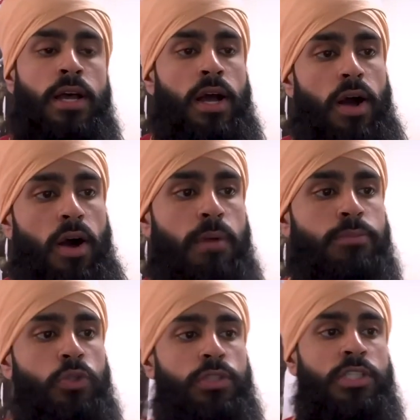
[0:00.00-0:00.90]

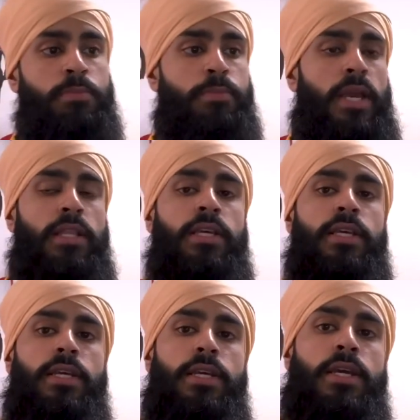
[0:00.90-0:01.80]
So this is
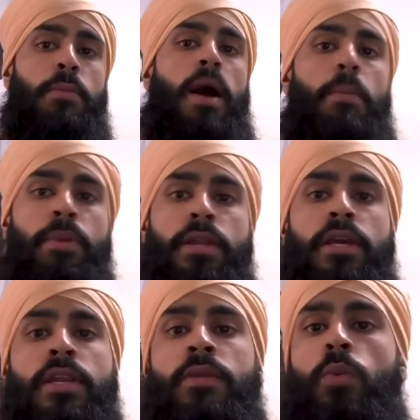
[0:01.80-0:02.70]
mainly, in my
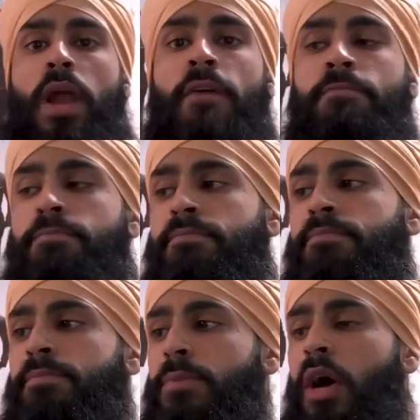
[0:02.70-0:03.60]
opinion, what I've
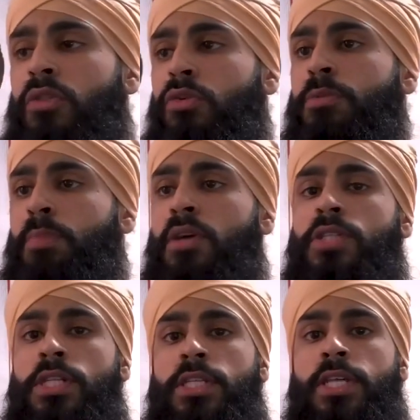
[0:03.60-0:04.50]
gone through
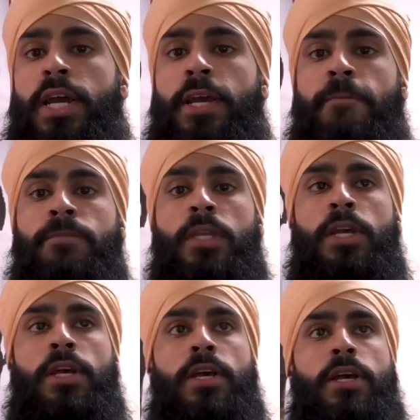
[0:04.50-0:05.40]
personally is like
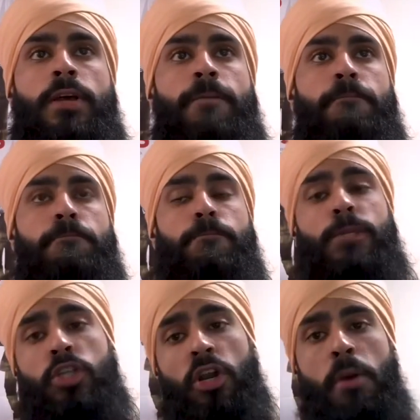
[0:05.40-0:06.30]
we
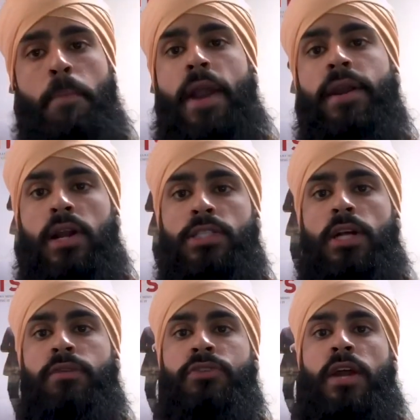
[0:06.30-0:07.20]
start comparing
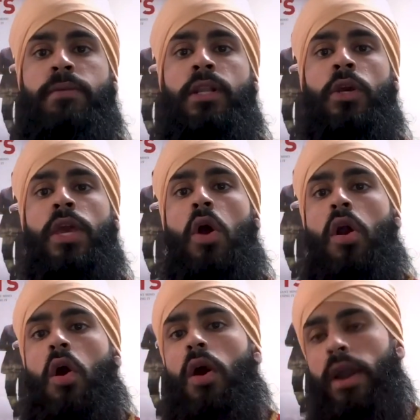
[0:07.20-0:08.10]
ourselves, right? We're looking
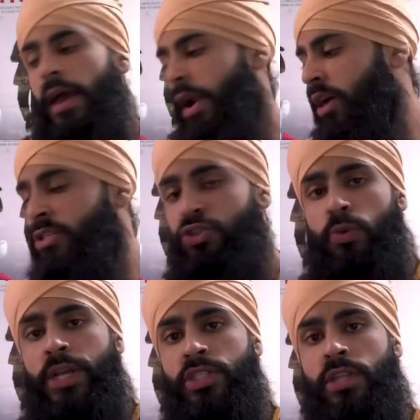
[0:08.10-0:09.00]
at our
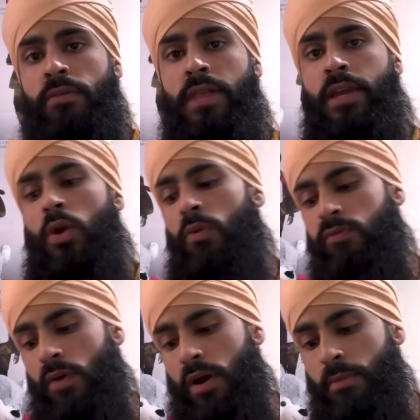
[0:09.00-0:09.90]
situation and we're like, yo,
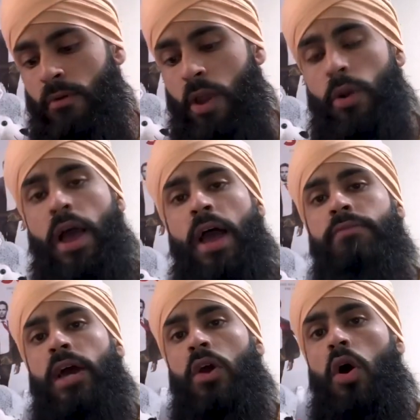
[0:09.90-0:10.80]
fuck man, why don't I have
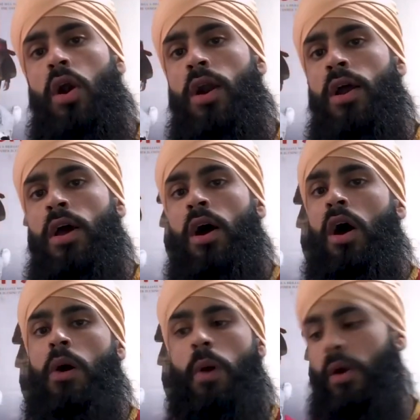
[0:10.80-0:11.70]
that car?
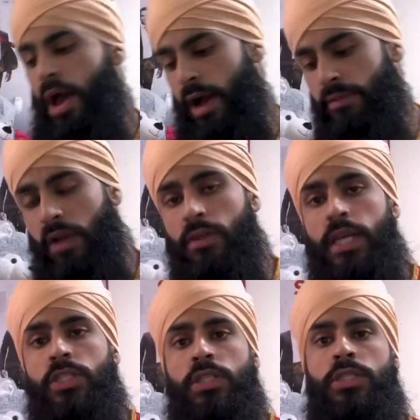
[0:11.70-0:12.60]
Why don't I have that
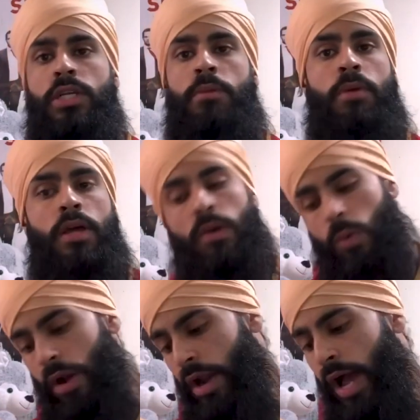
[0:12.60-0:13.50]
relationship?
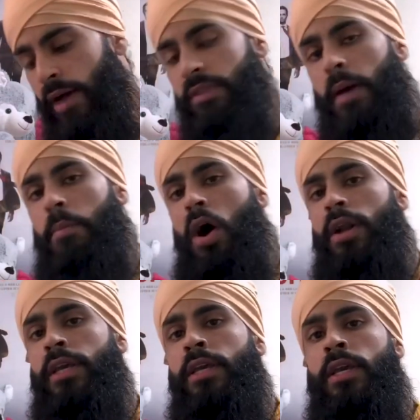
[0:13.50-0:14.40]
Why don't I have that
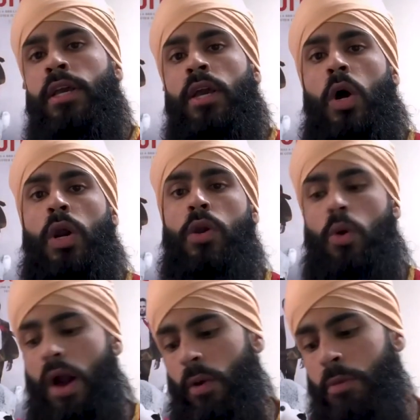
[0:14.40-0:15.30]
body? Or I
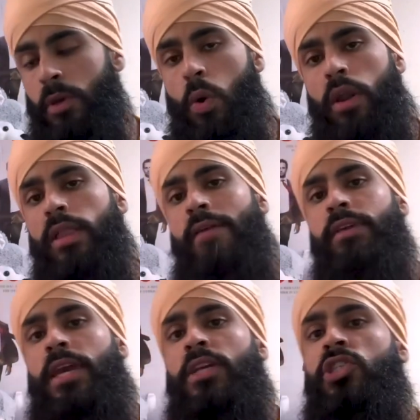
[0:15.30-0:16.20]
want to be going on that
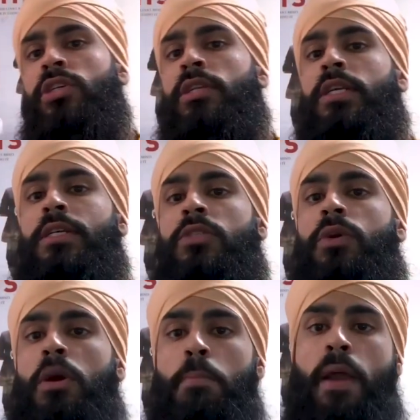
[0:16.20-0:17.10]
vacation. So we're
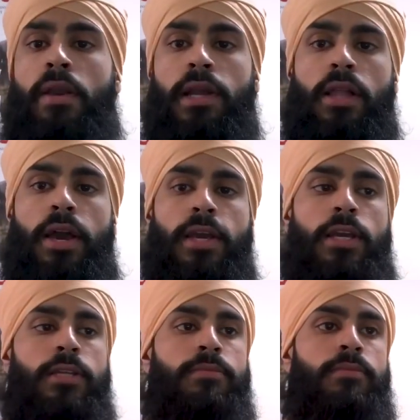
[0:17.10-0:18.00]
comparing like
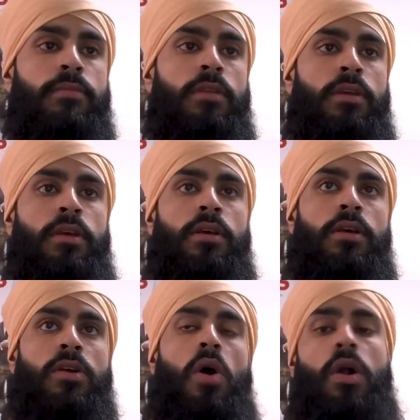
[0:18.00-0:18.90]

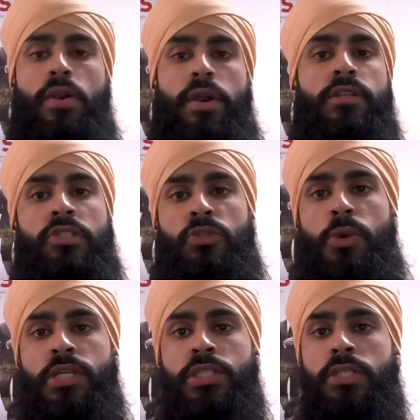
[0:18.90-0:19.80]
our current
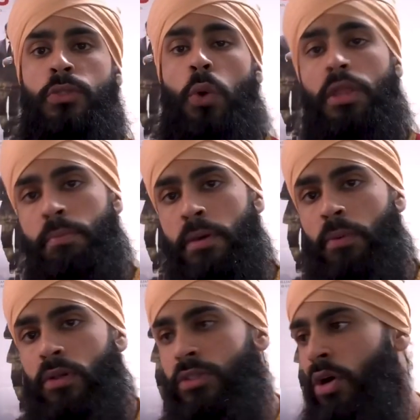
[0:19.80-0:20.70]
situation to other
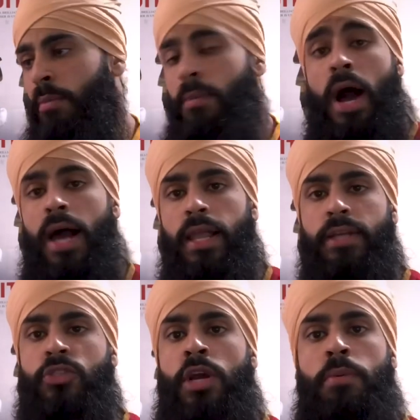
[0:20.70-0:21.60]
people's
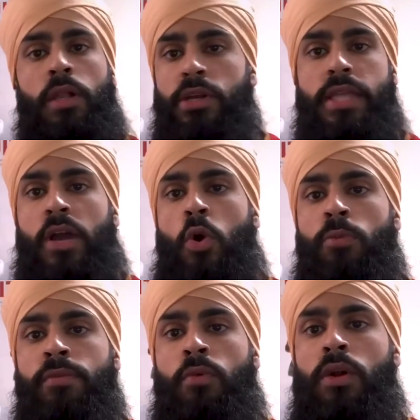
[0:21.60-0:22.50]
highlights, right? You probably heard that quote
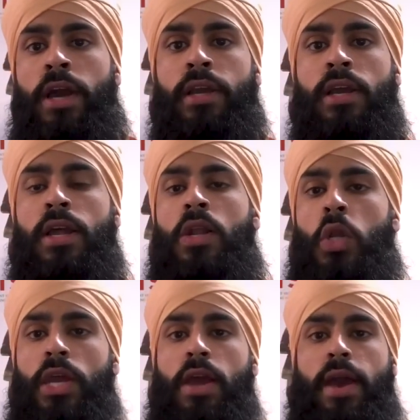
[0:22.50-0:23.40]
before, like
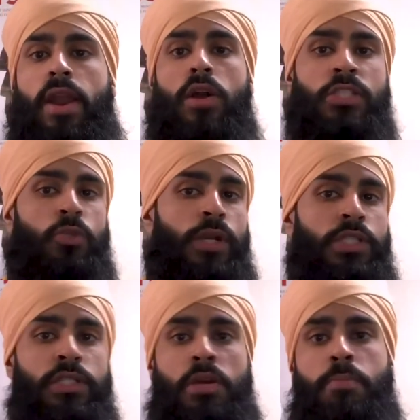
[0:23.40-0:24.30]
looking at our
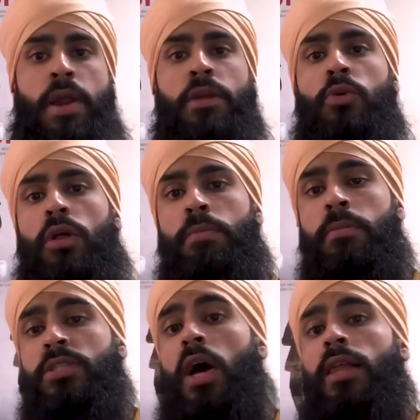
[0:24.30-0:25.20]
situation comparing to other
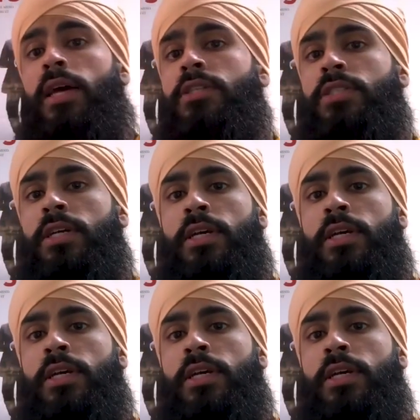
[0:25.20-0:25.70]
people's highlights.